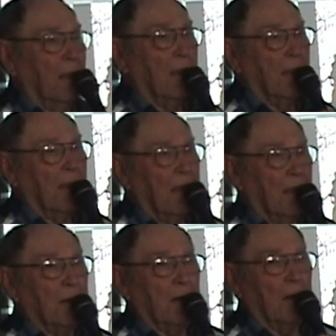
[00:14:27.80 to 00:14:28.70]

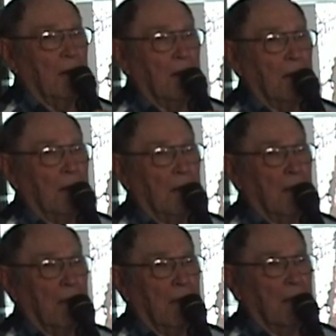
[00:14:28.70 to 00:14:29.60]

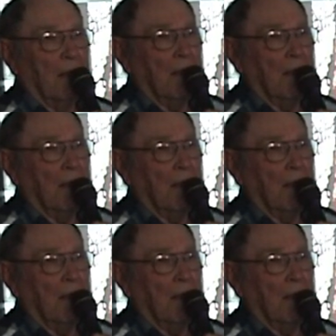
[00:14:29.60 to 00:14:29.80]
Nobody speaks.